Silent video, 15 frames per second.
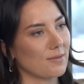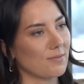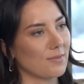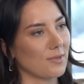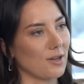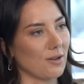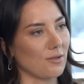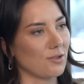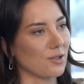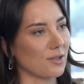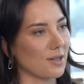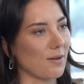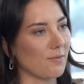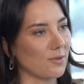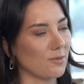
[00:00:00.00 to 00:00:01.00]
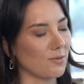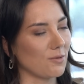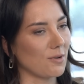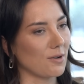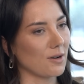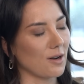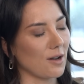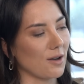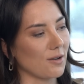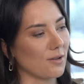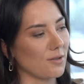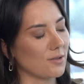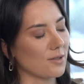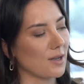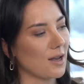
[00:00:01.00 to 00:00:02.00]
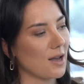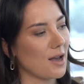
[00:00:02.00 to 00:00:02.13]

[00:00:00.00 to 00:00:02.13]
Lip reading: you know, just comfortable clothes.